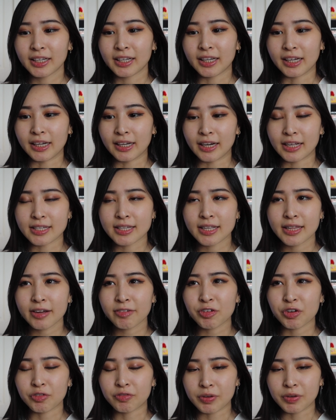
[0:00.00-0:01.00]
And I did that
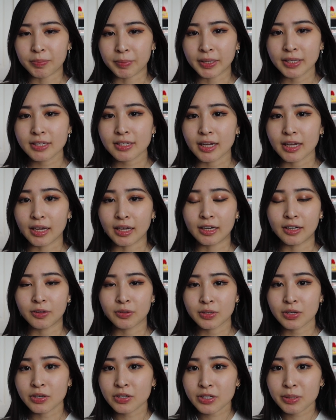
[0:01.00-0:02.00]
for a few months and it
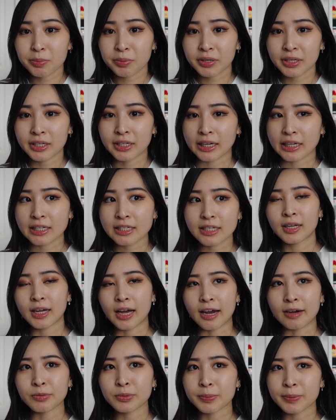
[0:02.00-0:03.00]
was honestly pretty nice.
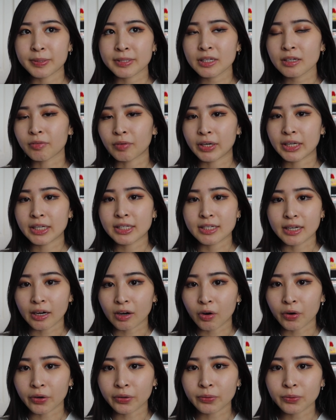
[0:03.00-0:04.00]
I was basically writing tech
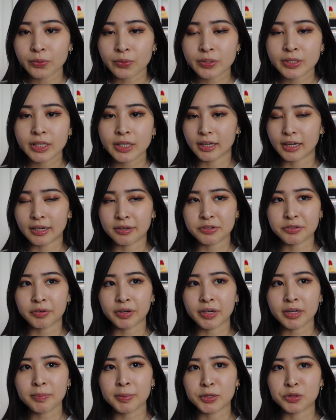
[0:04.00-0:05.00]
articles and I was
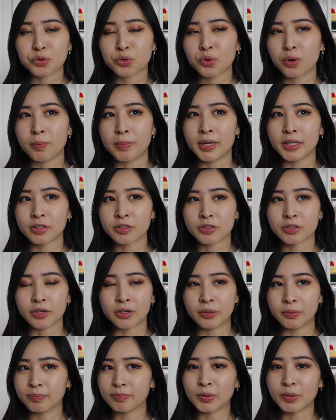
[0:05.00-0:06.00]
writing about two a month
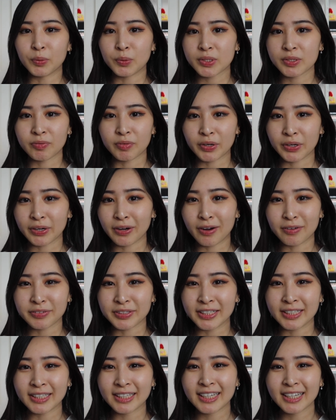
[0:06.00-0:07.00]
so it wasn't very
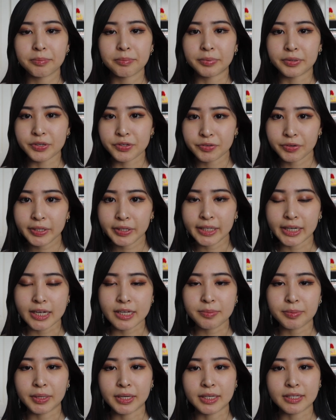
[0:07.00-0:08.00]
often. But it was really
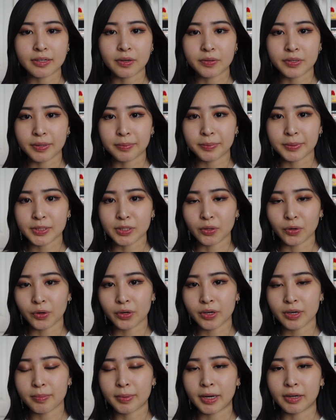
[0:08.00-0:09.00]
nice because I was able to
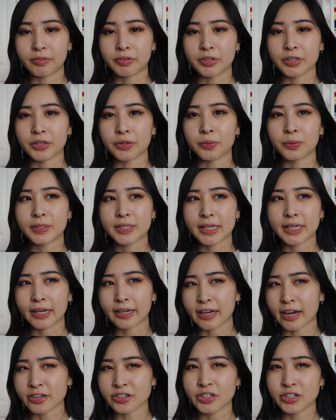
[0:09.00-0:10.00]
learn about new tech
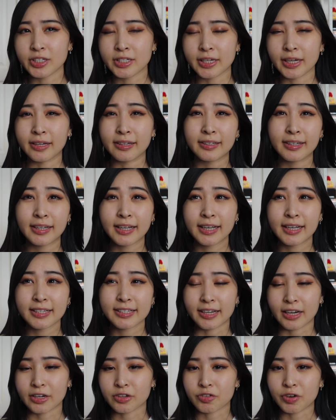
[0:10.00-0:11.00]
gadgets and
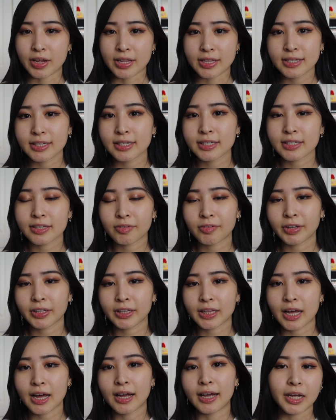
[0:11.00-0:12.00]
tech trends and stuff like
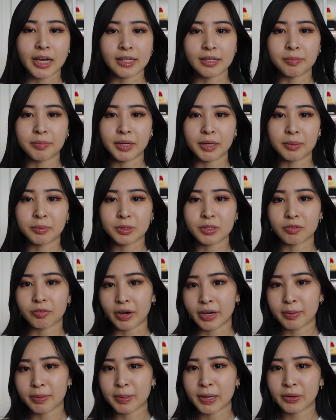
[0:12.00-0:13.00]
that and then be able to
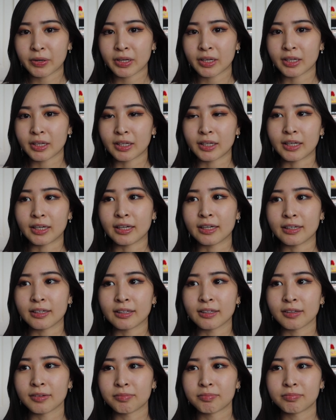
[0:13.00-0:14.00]
write about it
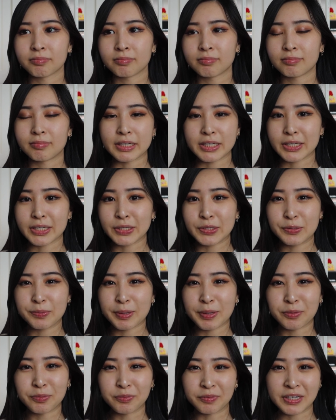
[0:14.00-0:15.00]
and basically do
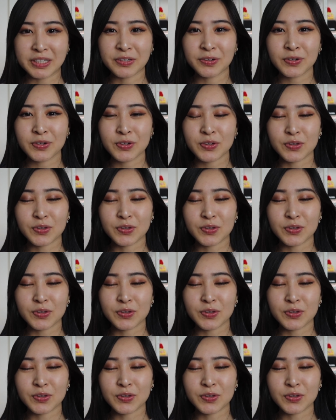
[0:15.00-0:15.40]
my own research.